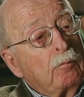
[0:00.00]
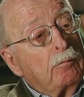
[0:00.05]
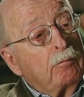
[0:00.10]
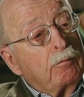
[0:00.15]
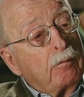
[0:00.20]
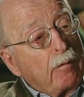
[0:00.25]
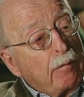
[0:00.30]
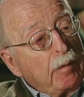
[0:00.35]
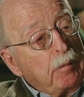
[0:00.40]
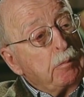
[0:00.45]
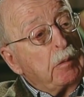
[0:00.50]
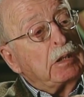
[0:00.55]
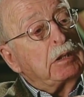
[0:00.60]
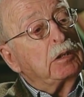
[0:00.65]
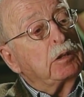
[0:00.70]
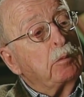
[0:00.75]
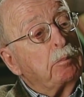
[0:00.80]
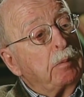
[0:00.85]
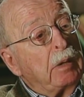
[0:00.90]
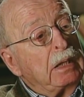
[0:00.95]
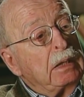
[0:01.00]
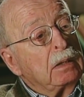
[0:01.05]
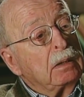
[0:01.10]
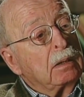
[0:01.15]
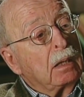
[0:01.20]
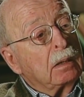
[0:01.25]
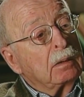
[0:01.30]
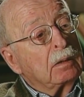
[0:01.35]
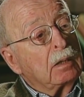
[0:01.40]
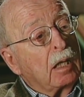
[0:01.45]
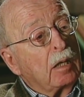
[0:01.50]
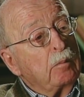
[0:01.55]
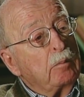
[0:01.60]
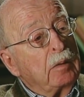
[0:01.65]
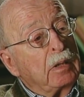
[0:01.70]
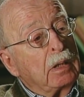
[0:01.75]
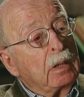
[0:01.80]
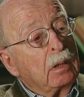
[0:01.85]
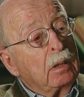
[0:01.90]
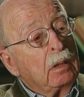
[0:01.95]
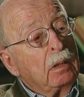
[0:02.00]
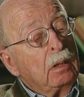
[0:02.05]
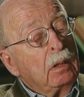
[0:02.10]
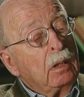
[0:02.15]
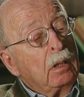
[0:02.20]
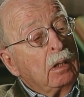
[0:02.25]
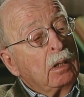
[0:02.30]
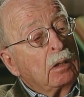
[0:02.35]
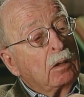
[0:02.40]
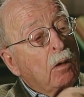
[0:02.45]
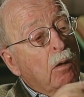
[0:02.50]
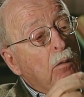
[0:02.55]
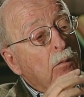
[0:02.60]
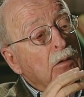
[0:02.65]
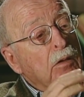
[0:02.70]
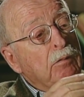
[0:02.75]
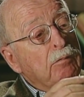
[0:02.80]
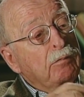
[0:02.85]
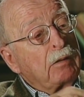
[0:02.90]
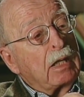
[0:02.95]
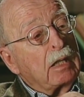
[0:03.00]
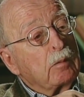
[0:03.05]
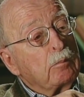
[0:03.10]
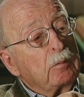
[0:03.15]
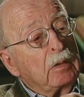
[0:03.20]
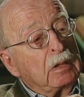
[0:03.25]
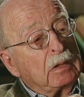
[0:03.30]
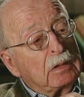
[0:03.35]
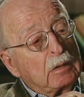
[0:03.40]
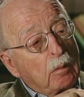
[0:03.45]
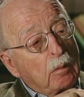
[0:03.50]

very much dependent on timing the whole development.